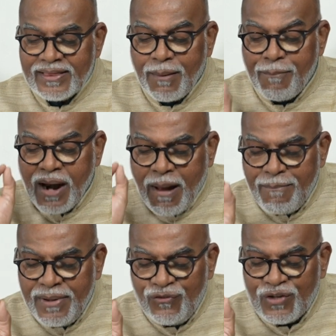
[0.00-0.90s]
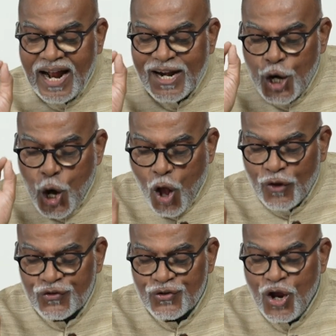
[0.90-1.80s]
the Brahmins had
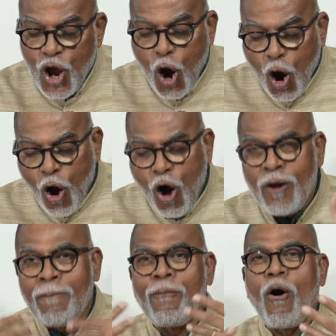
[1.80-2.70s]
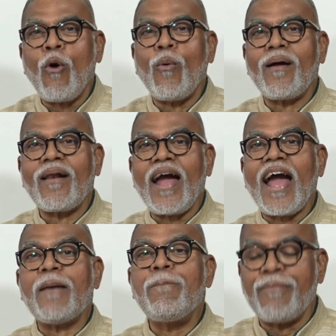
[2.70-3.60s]
lost all power
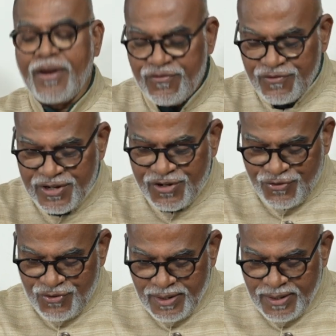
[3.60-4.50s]
and prestige.